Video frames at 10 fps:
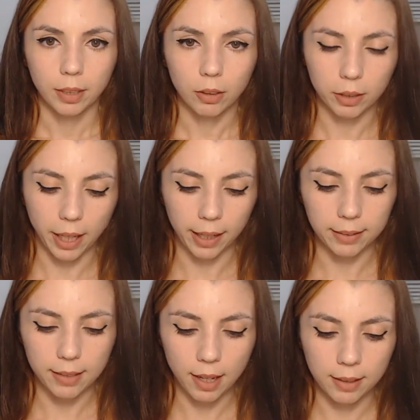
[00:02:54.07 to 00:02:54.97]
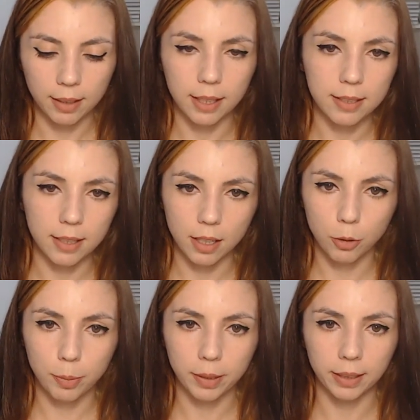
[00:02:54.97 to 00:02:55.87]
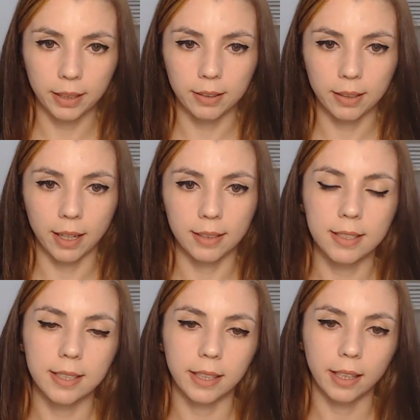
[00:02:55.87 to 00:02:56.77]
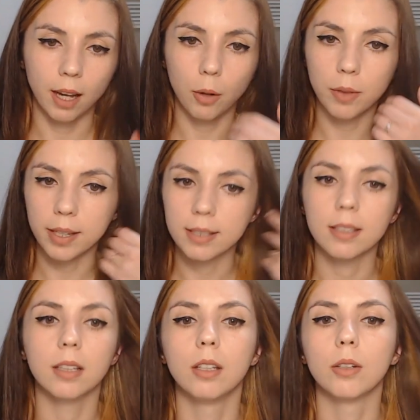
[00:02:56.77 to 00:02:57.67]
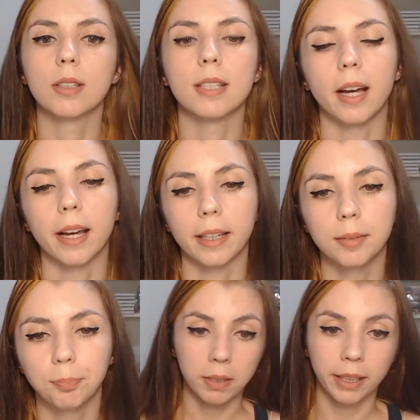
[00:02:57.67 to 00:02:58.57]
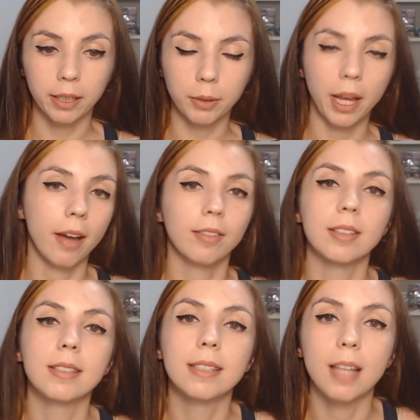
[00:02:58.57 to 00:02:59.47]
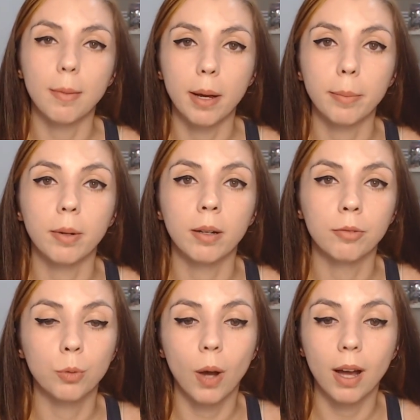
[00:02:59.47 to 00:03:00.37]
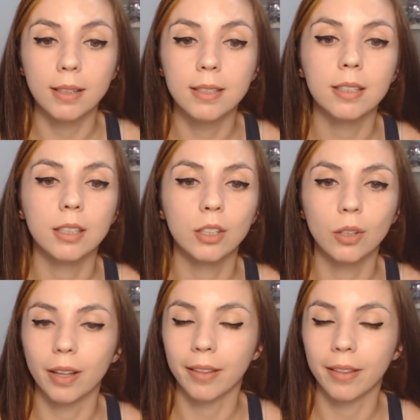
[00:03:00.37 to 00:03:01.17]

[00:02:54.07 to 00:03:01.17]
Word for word: Okay, then let's open it and see how this looks like. Here we have a sum up of what Google